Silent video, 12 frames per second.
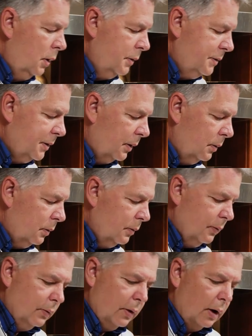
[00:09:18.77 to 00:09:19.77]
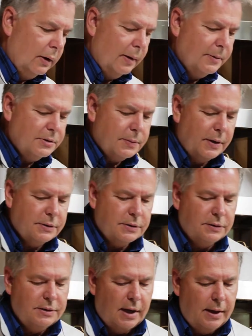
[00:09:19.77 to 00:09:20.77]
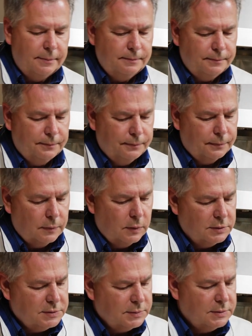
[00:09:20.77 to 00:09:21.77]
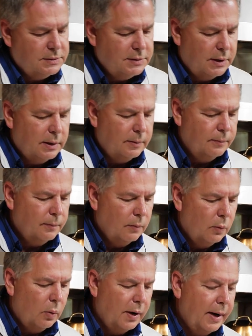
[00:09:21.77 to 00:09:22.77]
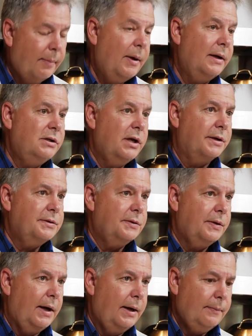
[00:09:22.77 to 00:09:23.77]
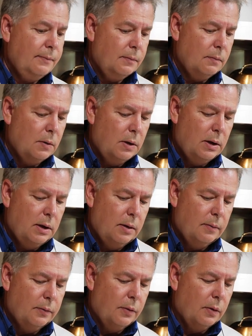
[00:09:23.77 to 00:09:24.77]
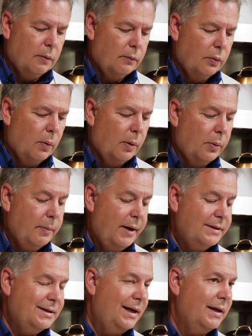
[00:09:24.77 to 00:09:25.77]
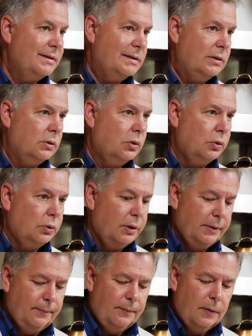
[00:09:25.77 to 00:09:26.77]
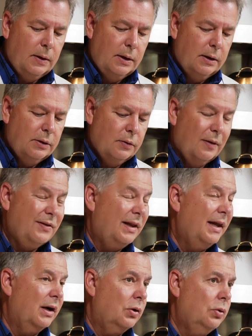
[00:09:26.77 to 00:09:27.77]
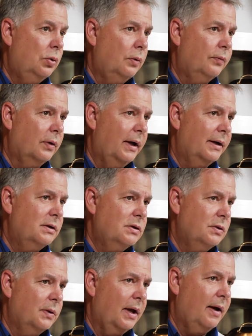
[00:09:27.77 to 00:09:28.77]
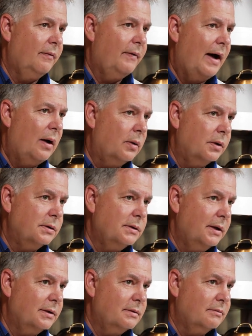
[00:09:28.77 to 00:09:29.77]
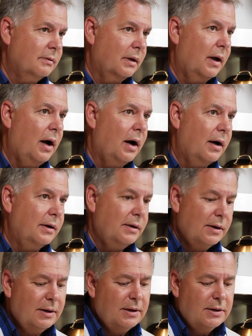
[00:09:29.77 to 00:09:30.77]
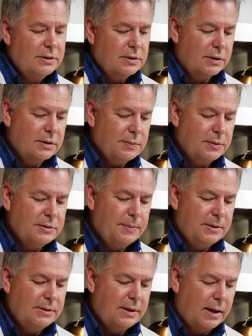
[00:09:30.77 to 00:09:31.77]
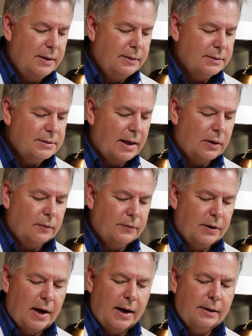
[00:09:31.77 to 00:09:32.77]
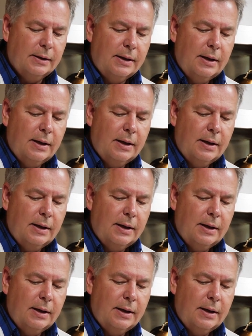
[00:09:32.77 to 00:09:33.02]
So our lemon squares are done. This was one I made yesterday. The one we made today is still cooling. You have to let it cool for like 2.5 hours, and that's really hard. So this one's been done, sat overnight.